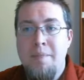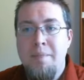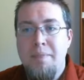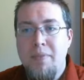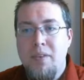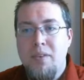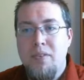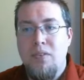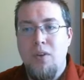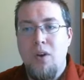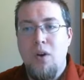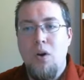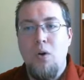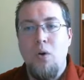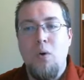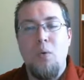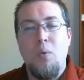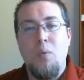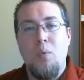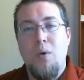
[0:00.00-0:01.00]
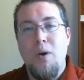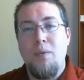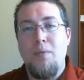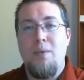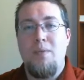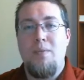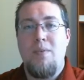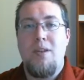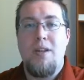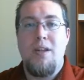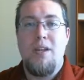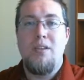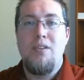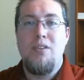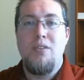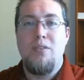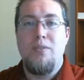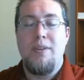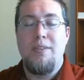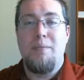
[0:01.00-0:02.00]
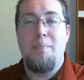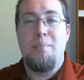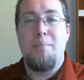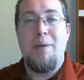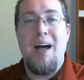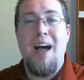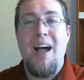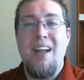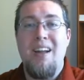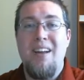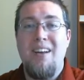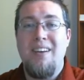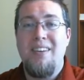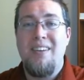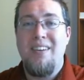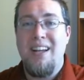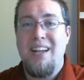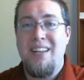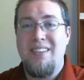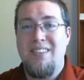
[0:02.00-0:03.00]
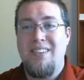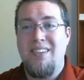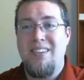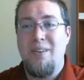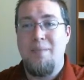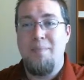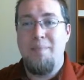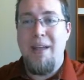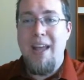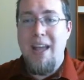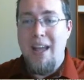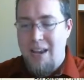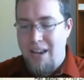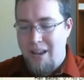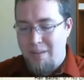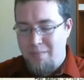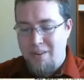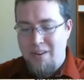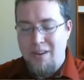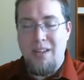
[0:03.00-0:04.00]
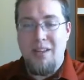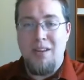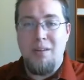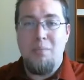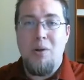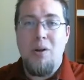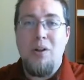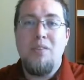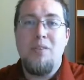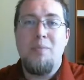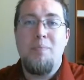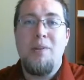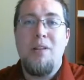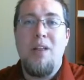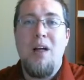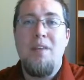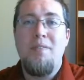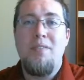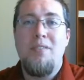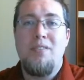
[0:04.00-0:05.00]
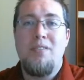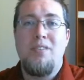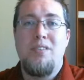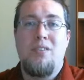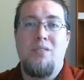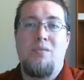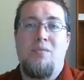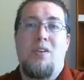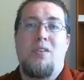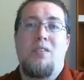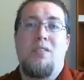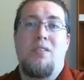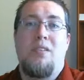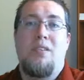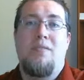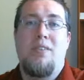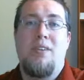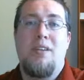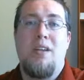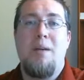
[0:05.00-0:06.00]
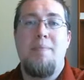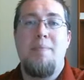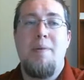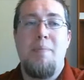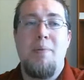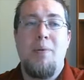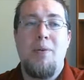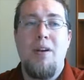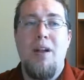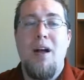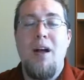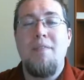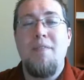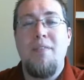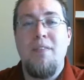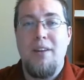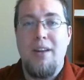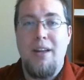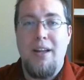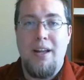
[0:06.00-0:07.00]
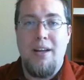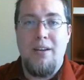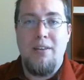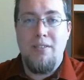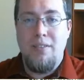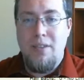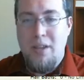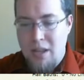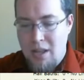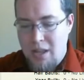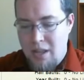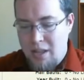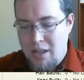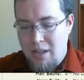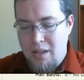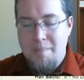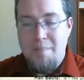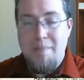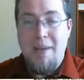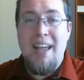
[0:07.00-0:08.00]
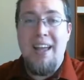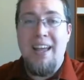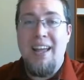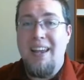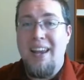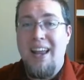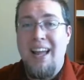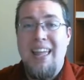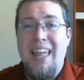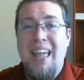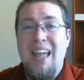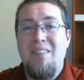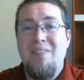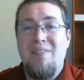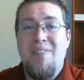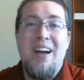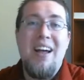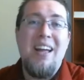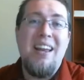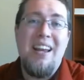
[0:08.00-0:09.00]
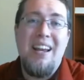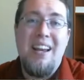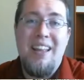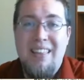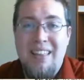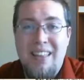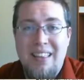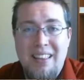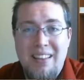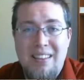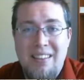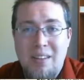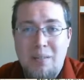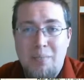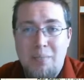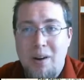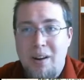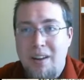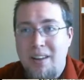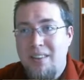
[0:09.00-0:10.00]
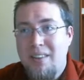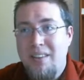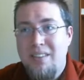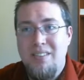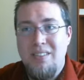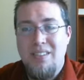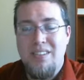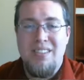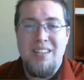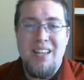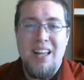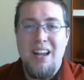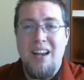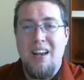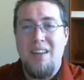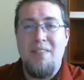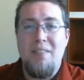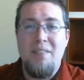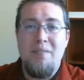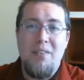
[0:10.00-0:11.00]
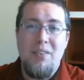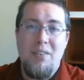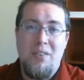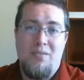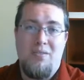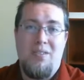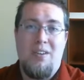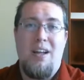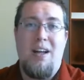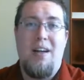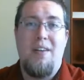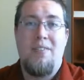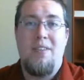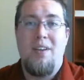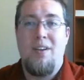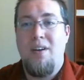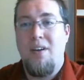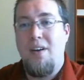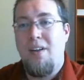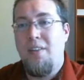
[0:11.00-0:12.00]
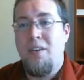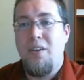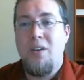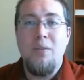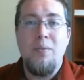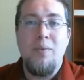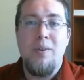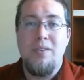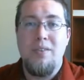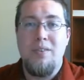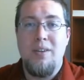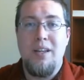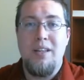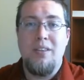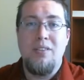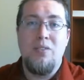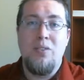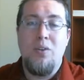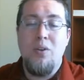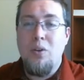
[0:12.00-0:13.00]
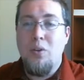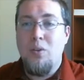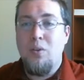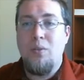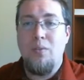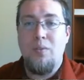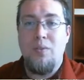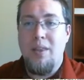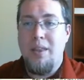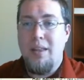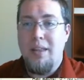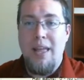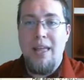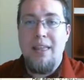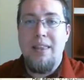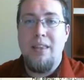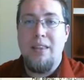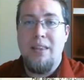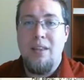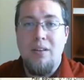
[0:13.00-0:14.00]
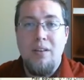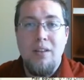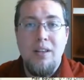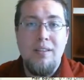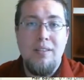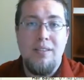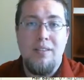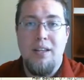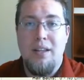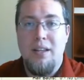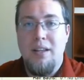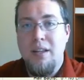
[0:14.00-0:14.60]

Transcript: So what are we running into? As a buyer, you guys are going, man, I'm running into multiple offer situations every time I put an offer on a house. Man, I can't find anything that's in the market. There's just not enough inventory out there. All the good ones are getting sold the day that they're listed.